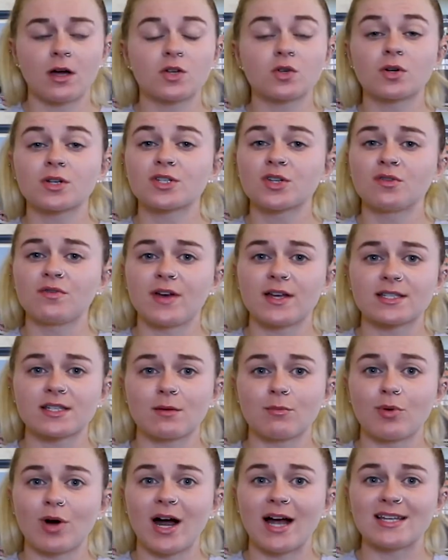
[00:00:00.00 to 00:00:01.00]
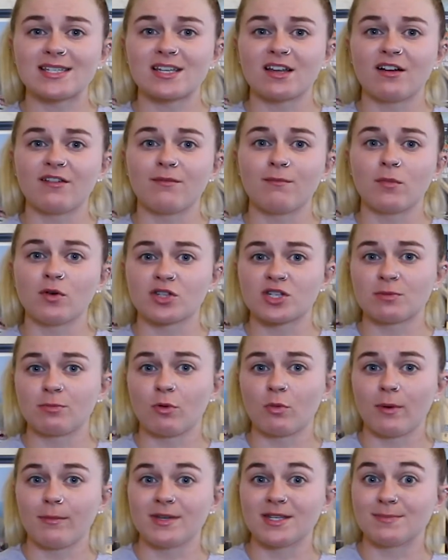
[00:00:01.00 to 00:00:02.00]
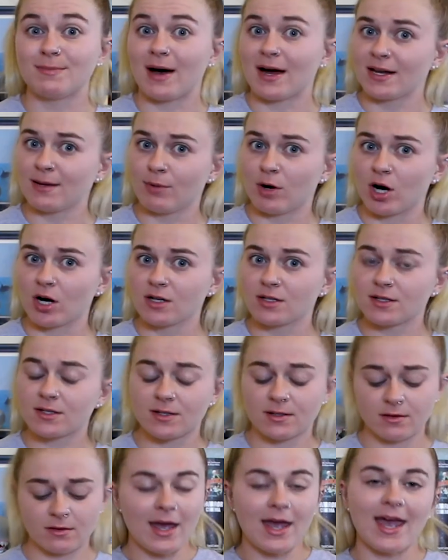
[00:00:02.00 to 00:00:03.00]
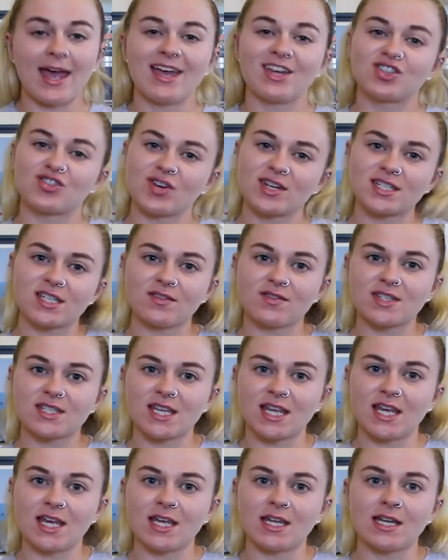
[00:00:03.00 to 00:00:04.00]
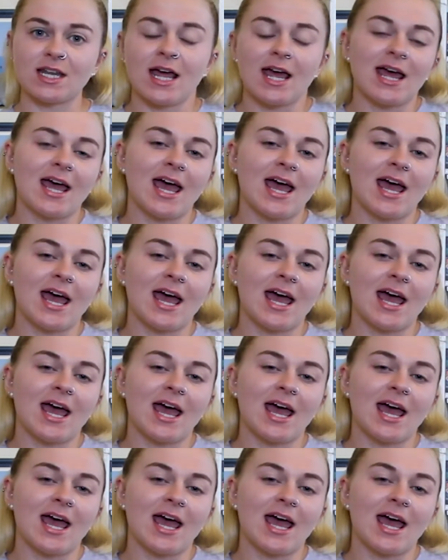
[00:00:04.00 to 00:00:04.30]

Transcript: A torso vest comprised of multiple women's body parts. A dress of skin,